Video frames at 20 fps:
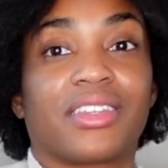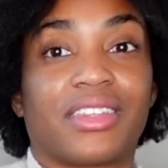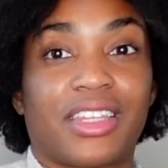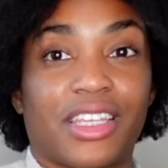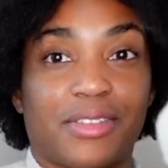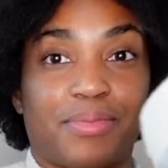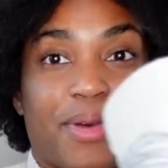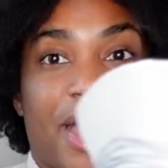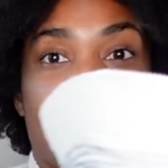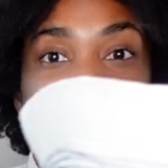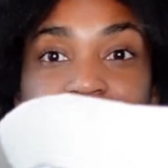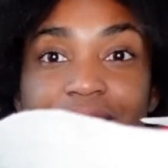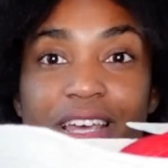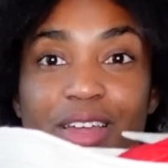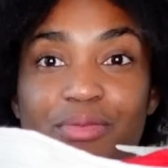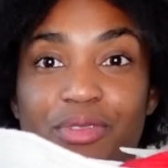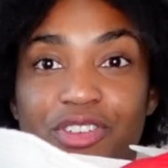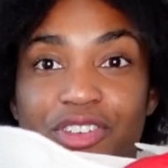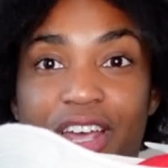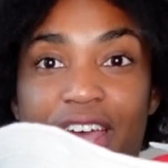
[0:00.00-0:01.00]
this
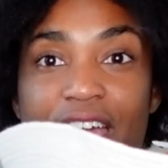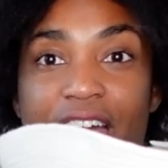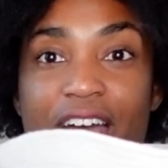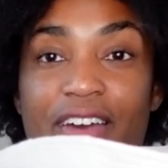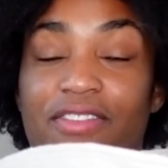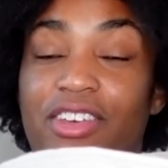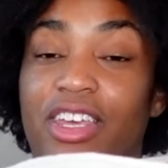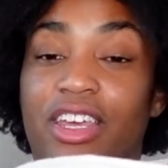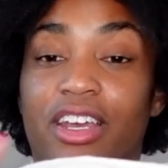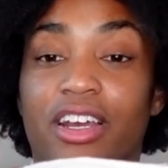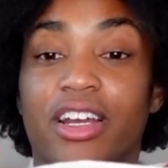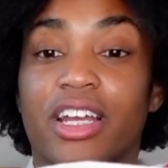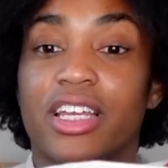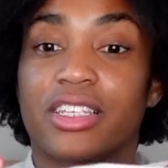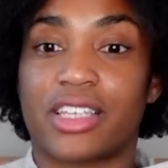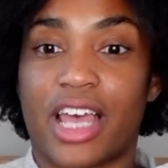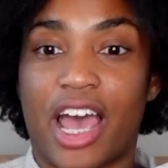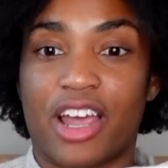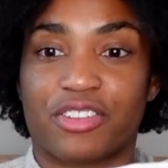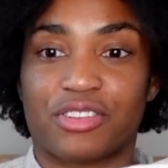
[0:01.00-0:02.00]
basket, which I have here,
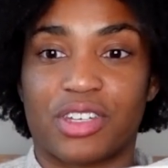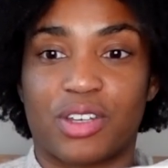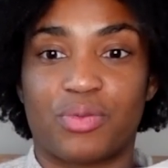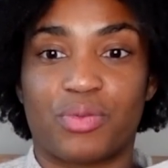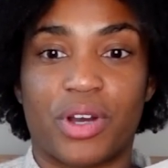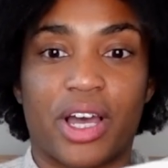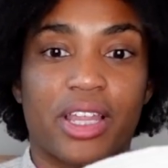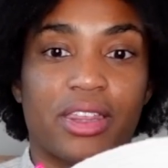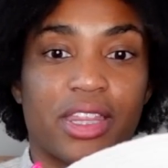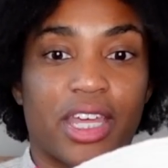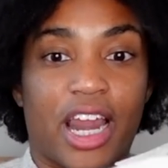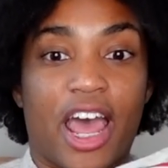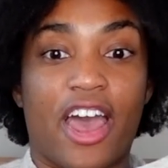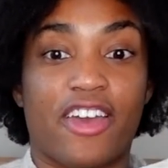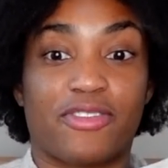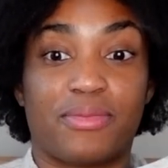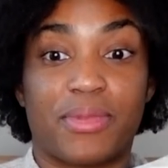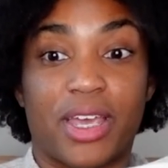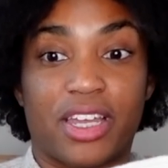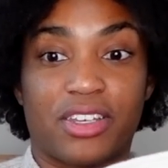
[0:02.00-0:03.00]
is actually one that
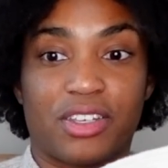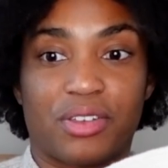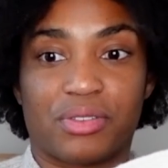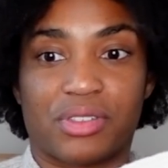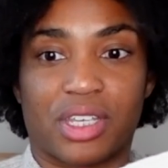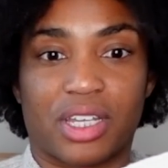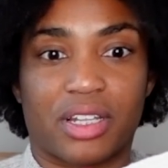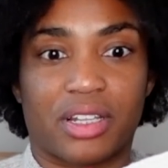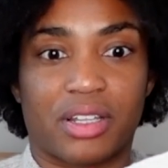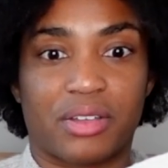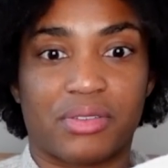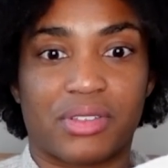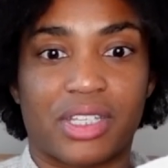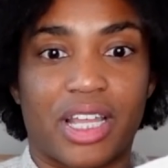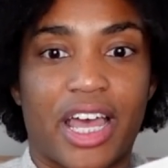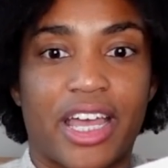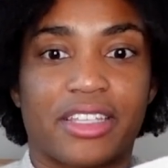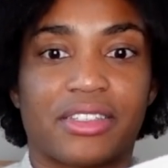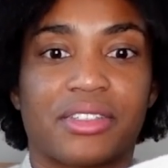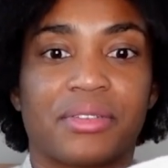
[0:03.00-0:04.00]
I've made using
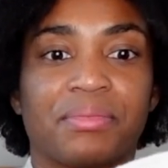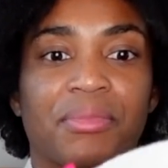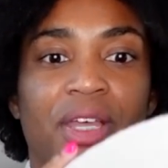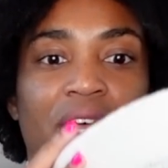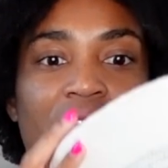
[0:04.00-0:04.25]
clotheslines.